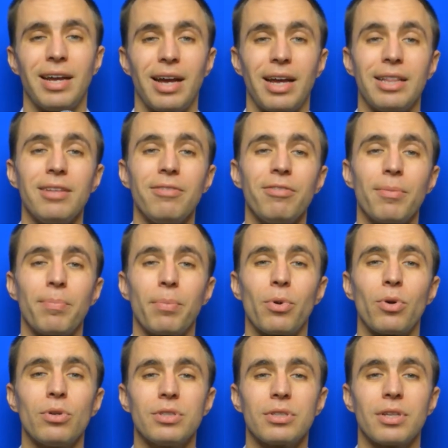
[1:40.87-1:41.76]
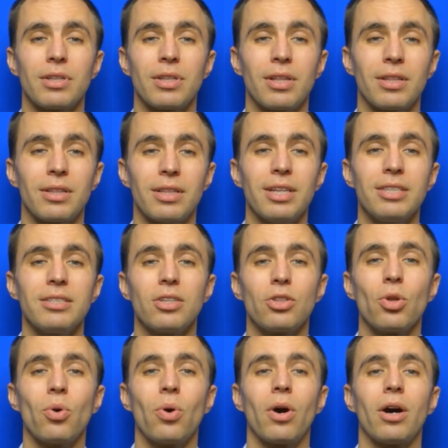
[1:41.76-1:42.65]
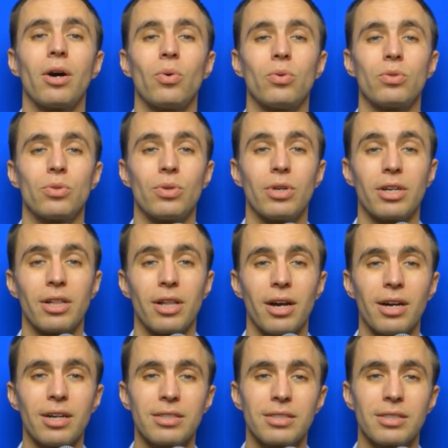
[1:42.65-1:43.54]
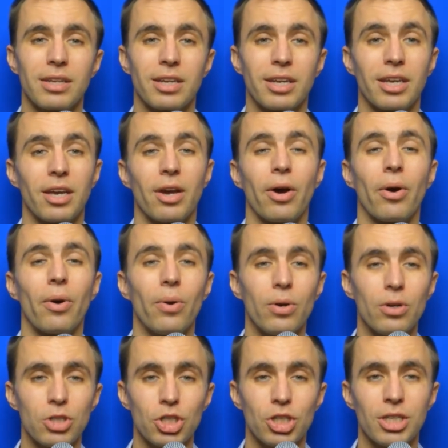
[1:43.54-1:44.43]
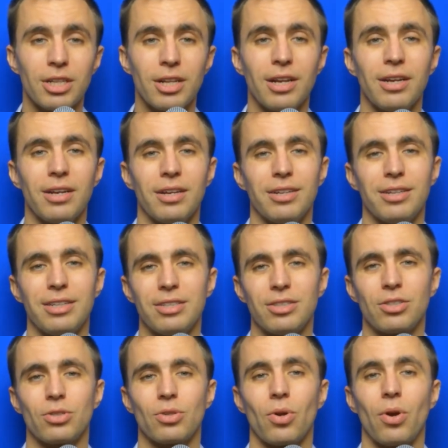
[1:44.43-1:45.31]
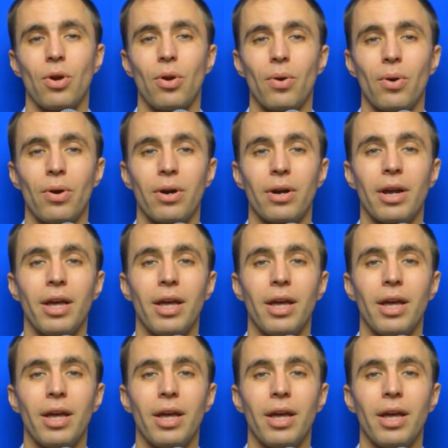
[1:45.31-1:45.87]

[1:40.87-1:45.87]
and if a person doesn't know how to relax, he urgently needs to learn